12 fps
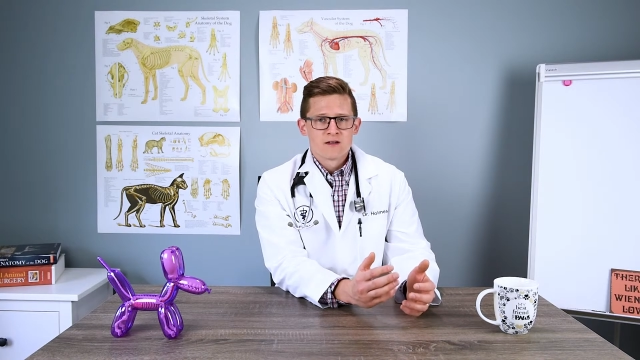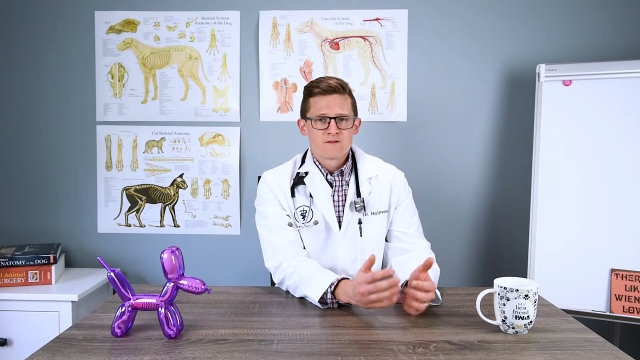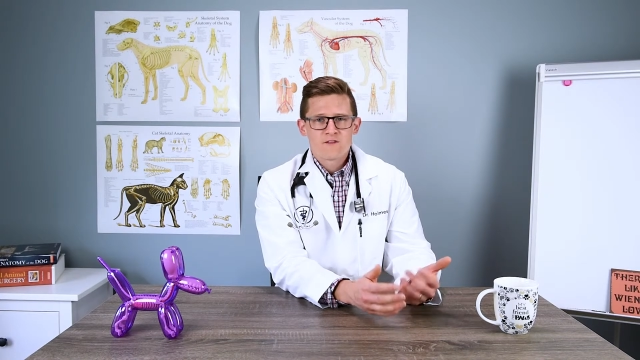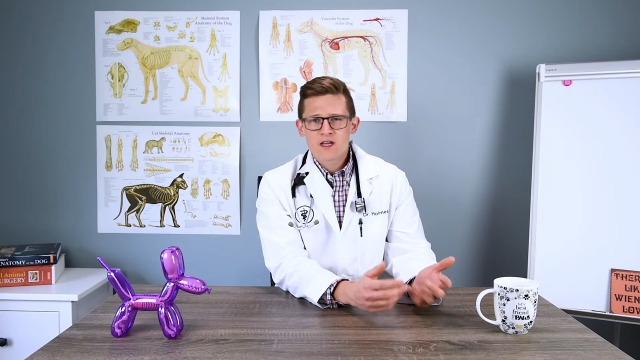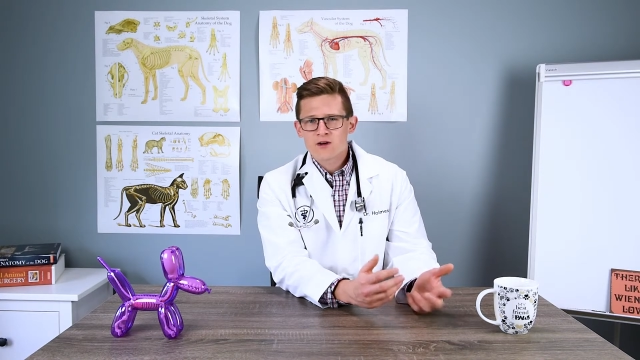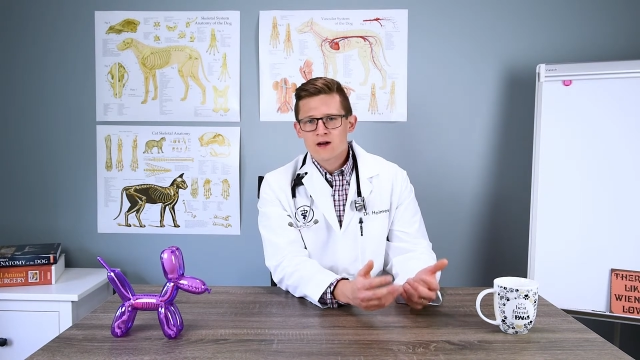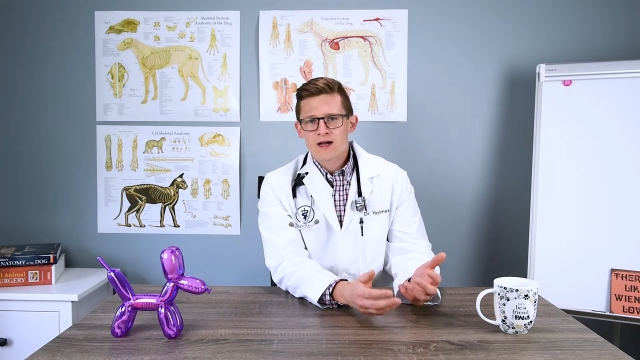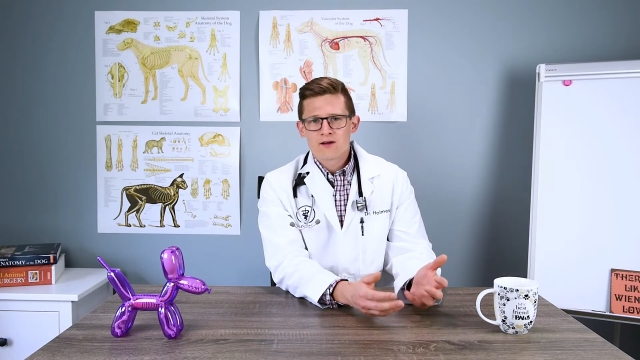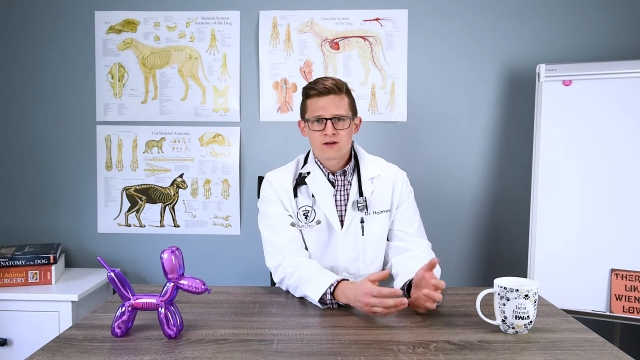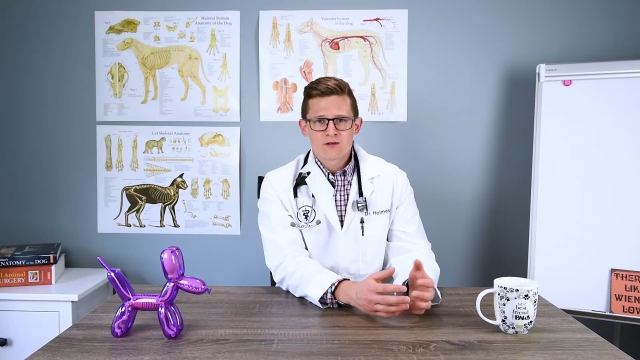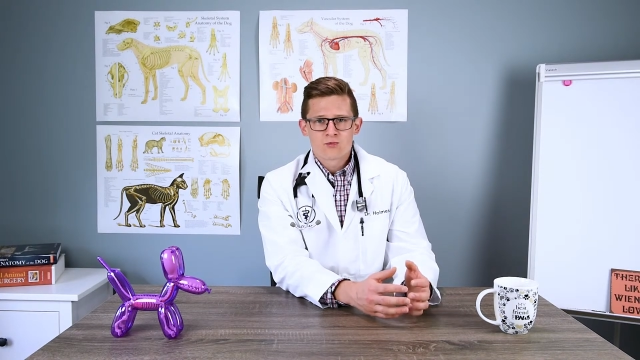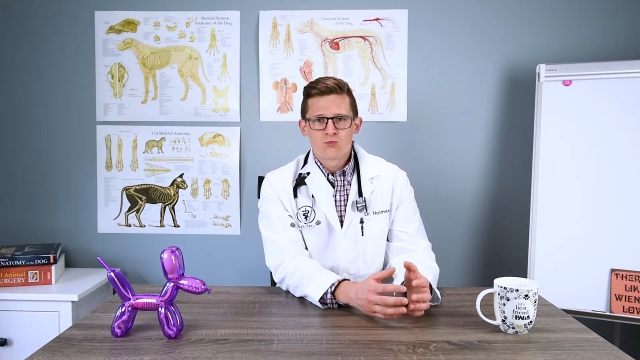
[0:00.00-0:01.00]
figure
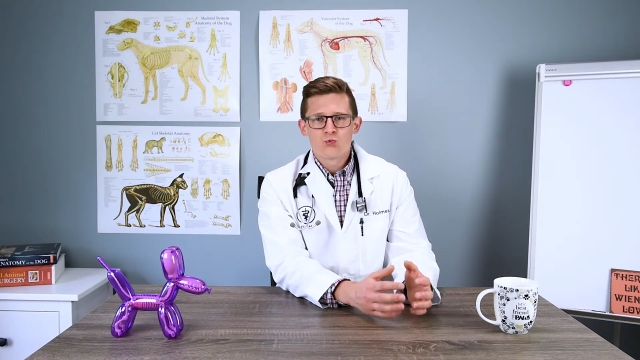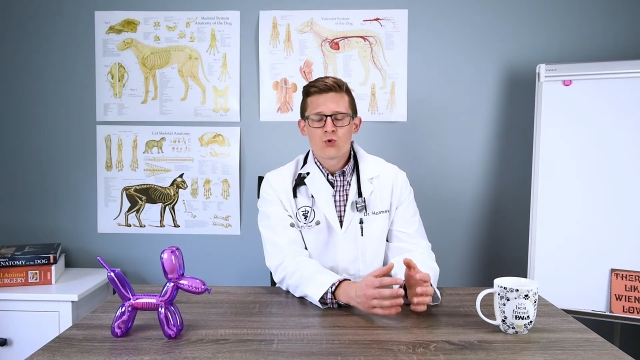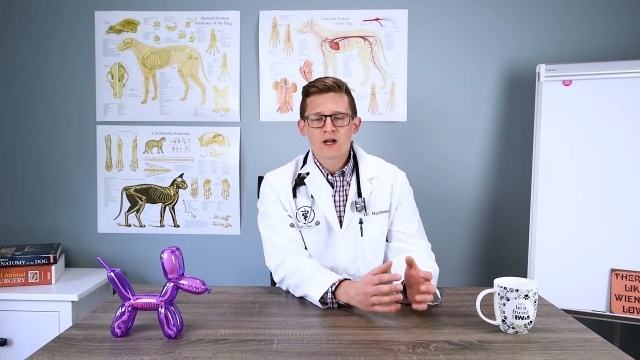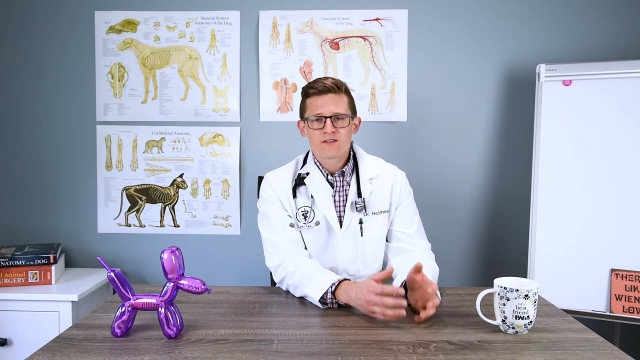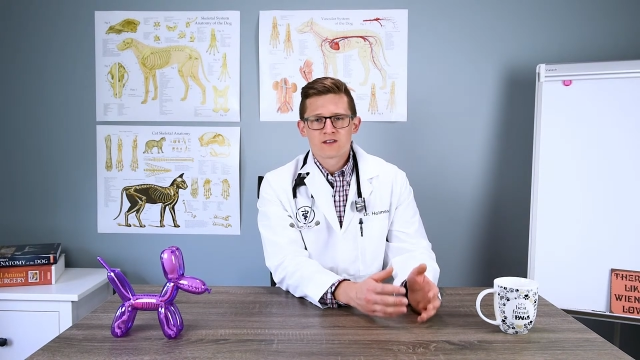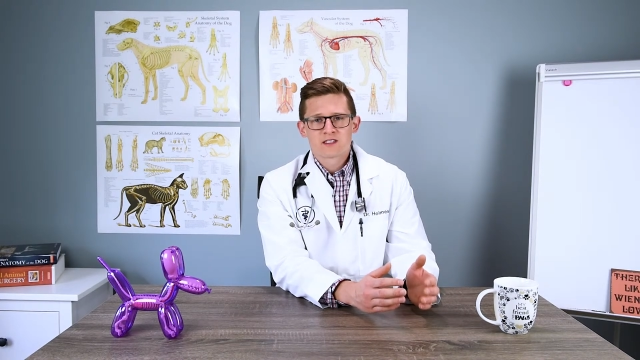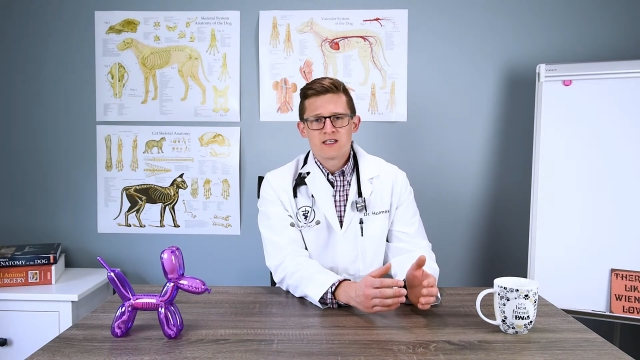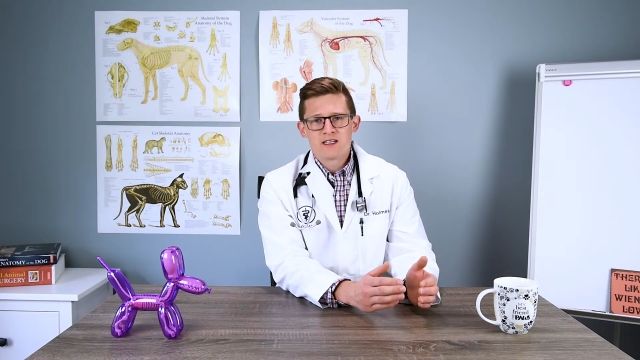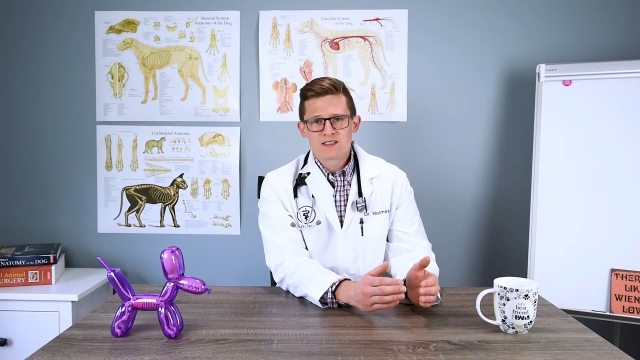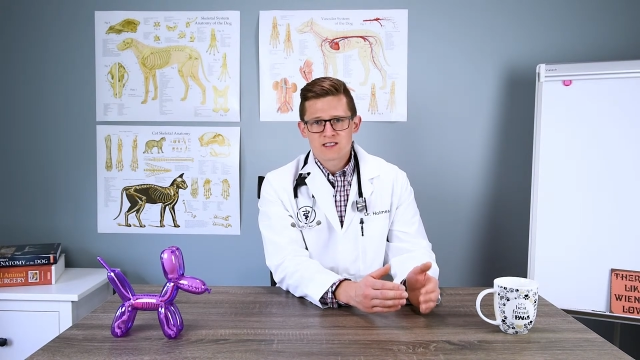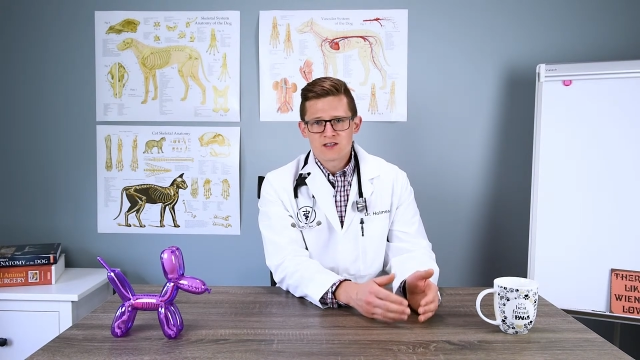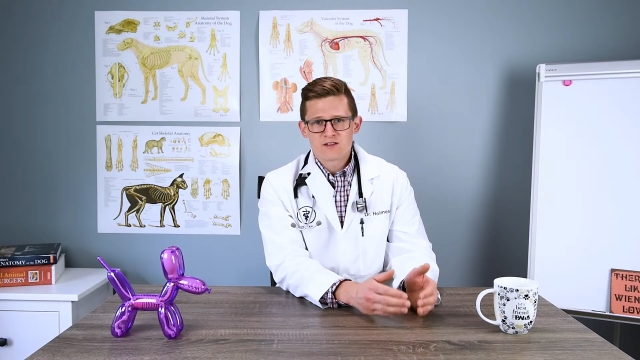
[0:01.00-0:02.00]
out what
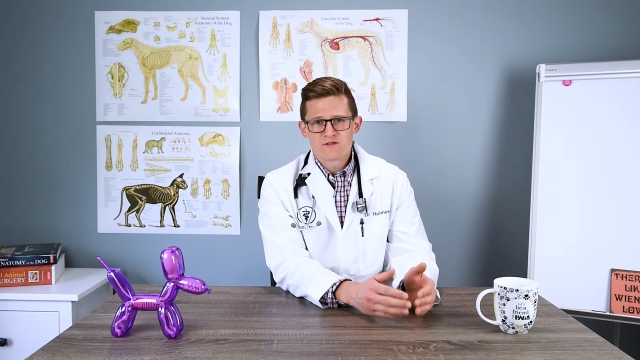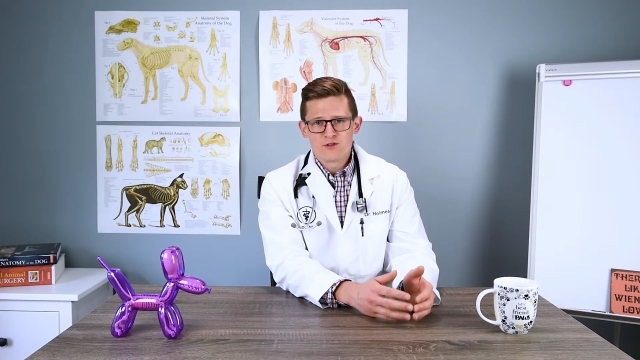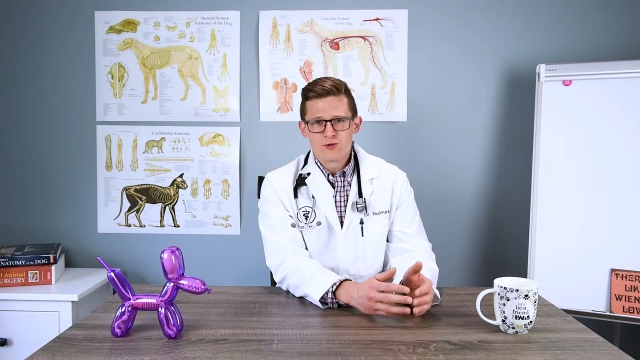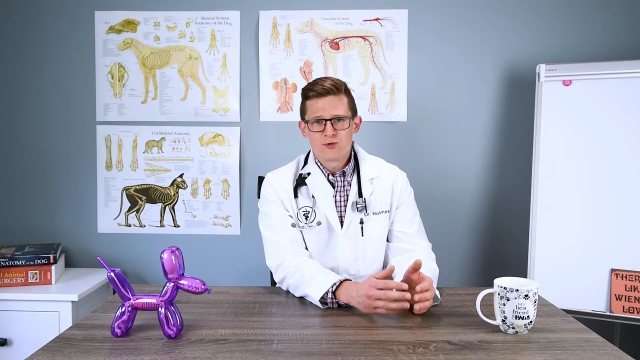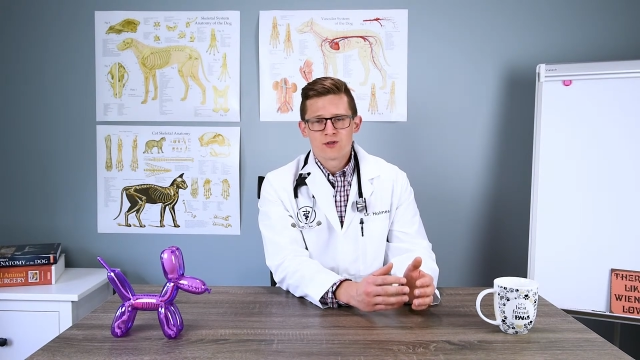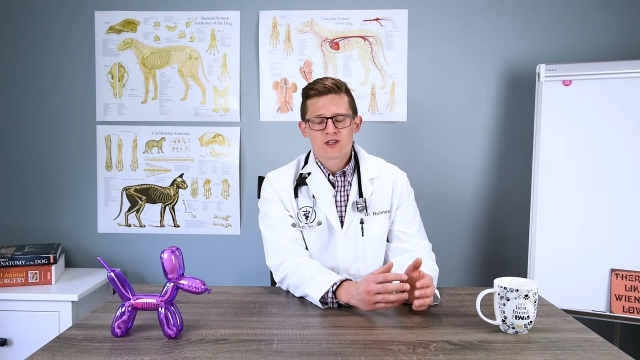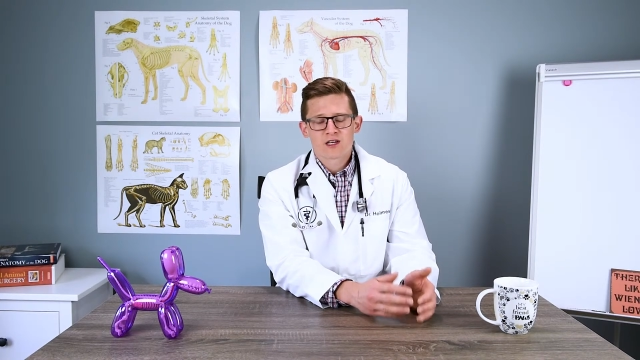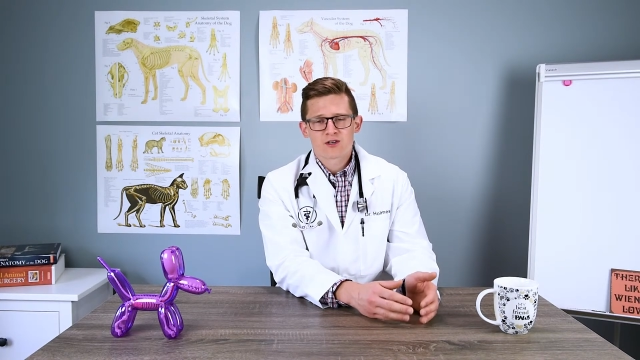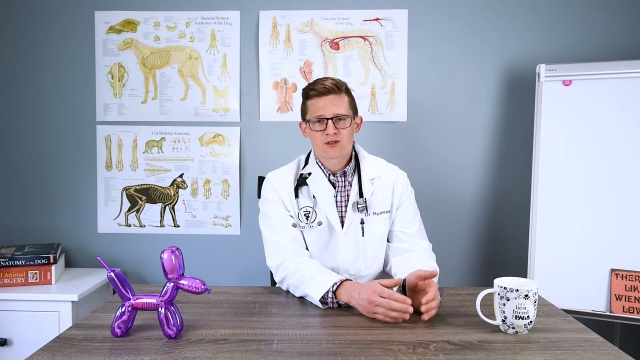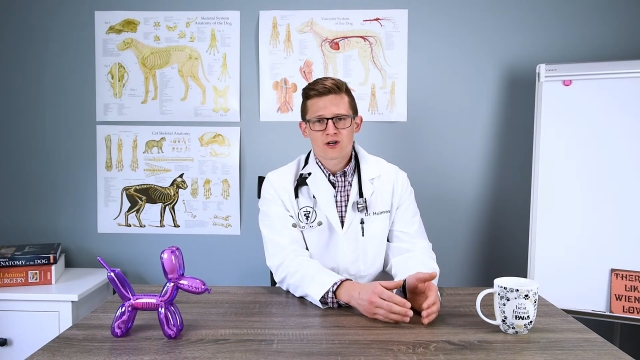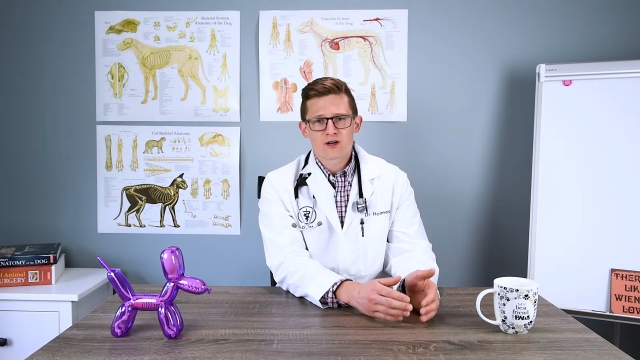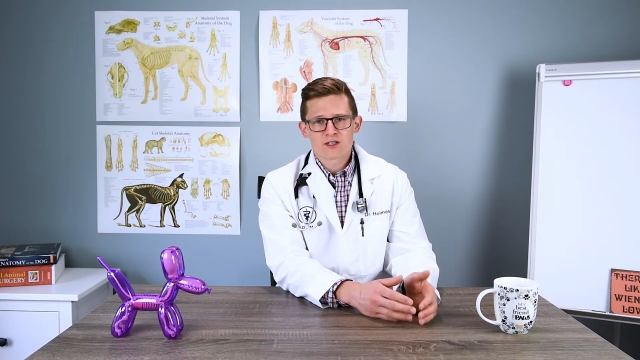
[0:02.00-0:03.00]
is in the food that
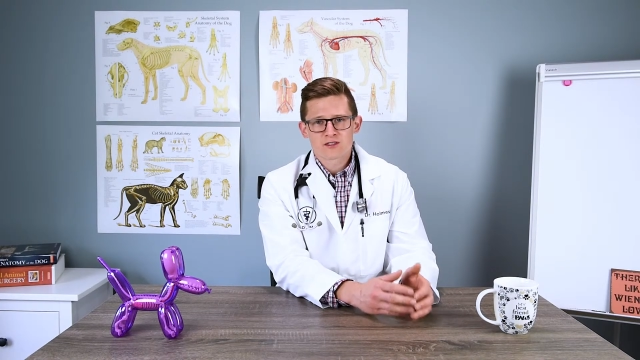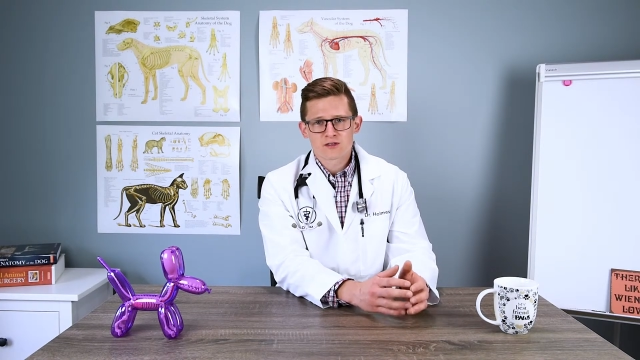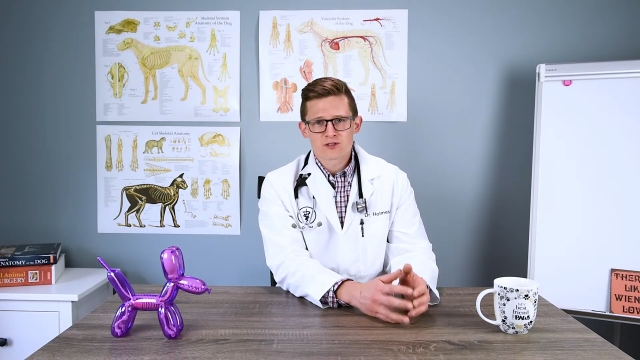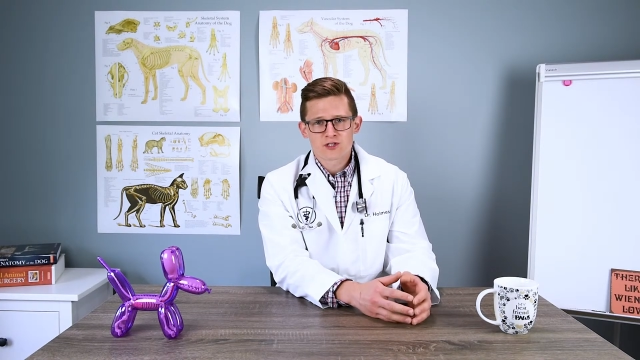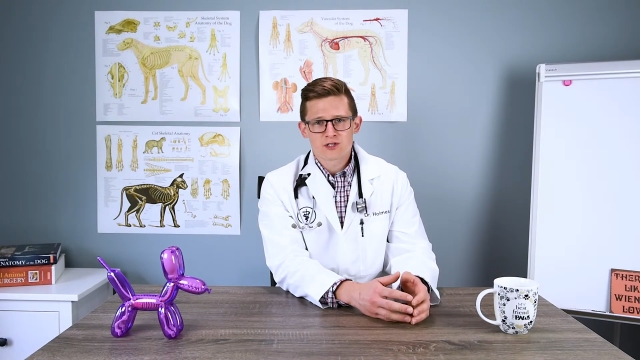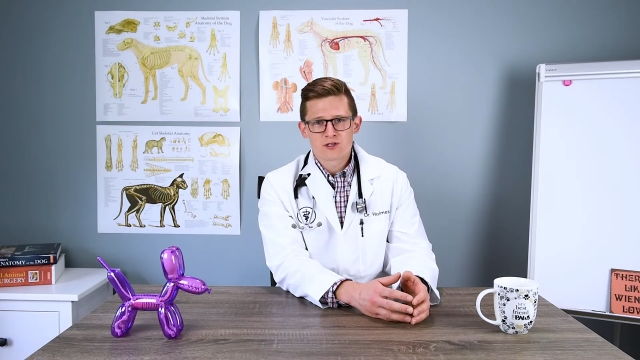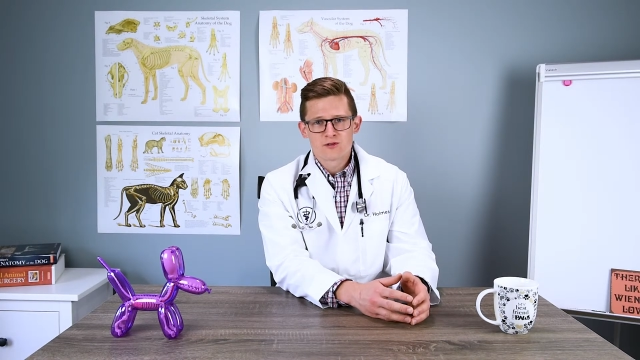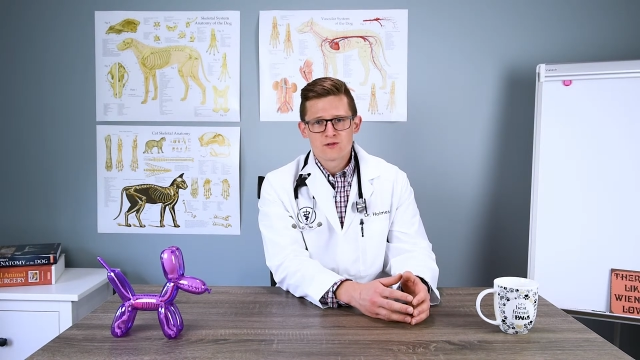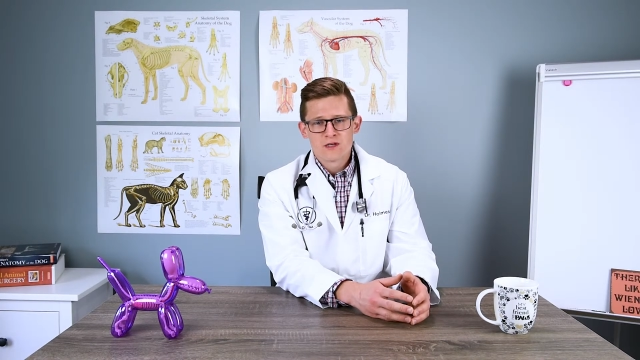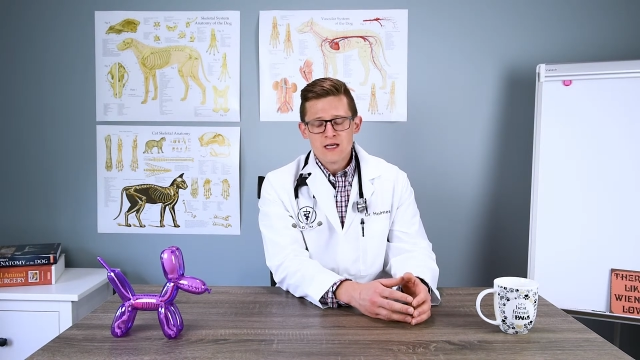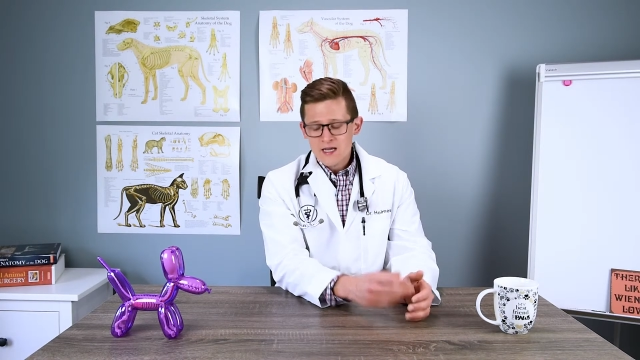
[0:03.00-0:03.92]
your dog is allergic to.